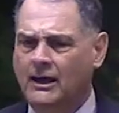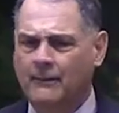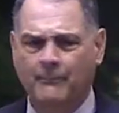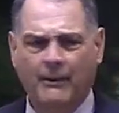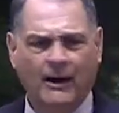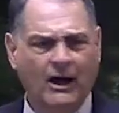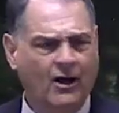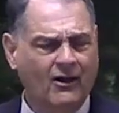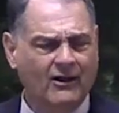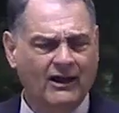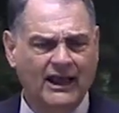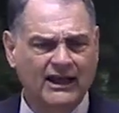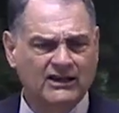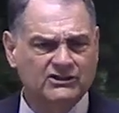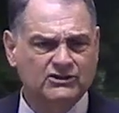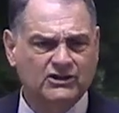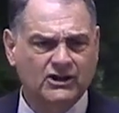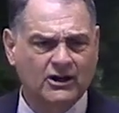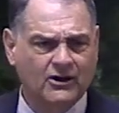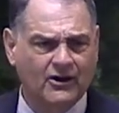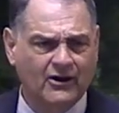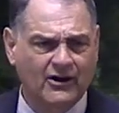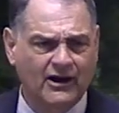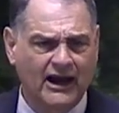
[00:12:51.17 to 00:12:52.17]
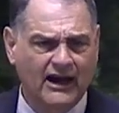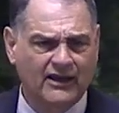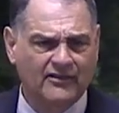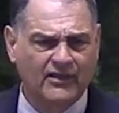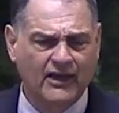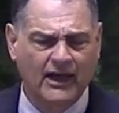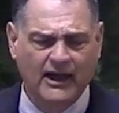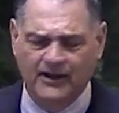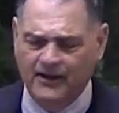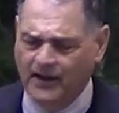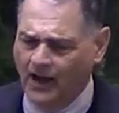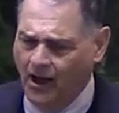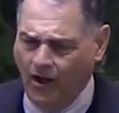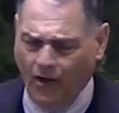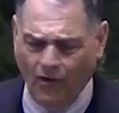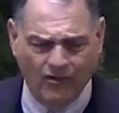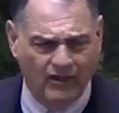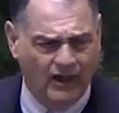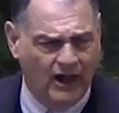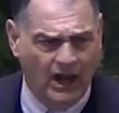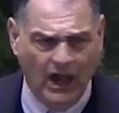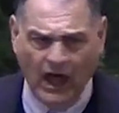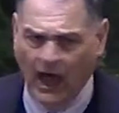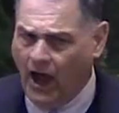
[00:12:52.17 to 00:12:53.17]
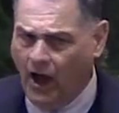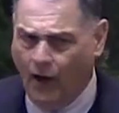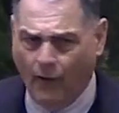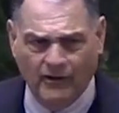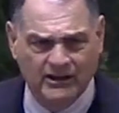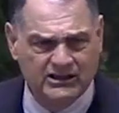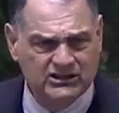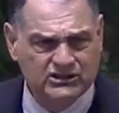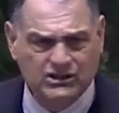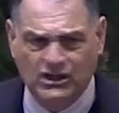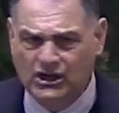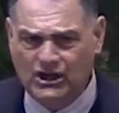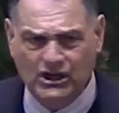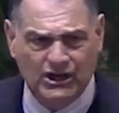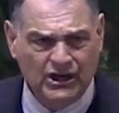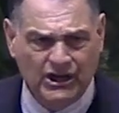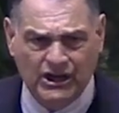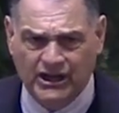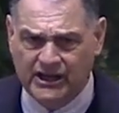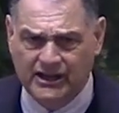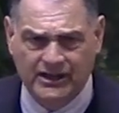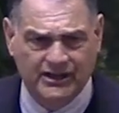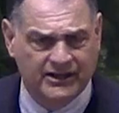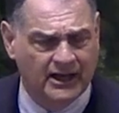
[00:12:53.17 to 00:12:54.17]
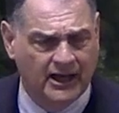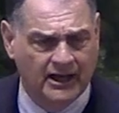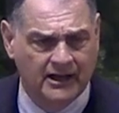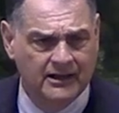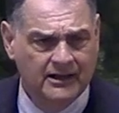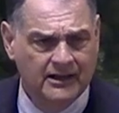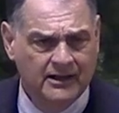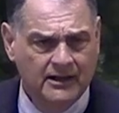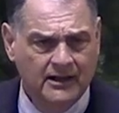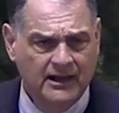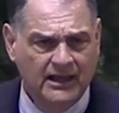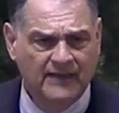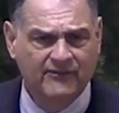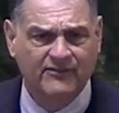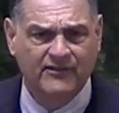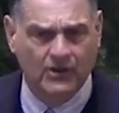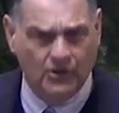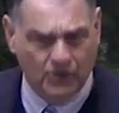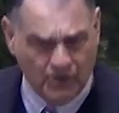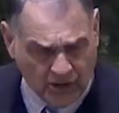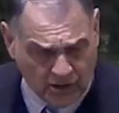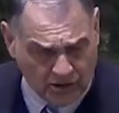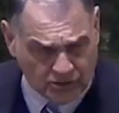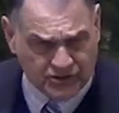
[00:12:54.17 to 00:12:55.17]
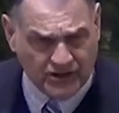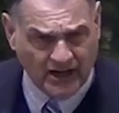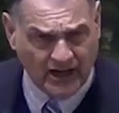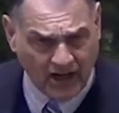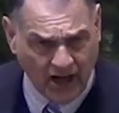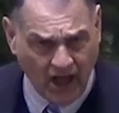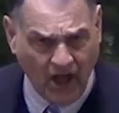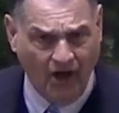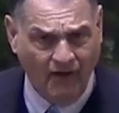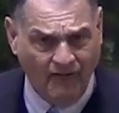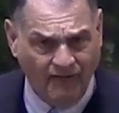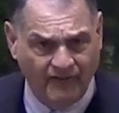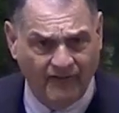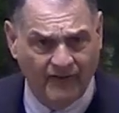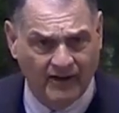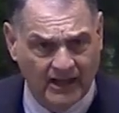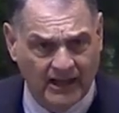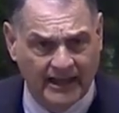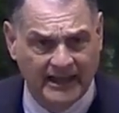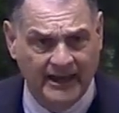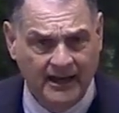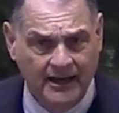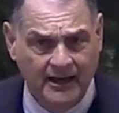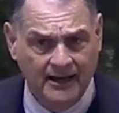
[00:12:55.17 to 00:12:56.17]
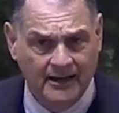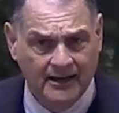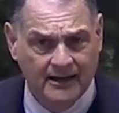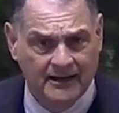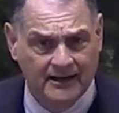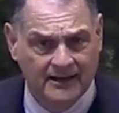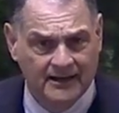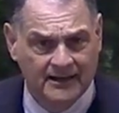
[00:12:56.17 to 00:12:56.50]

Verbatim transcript: And Paul has to correct that. No, the law is good if you use it lawfully.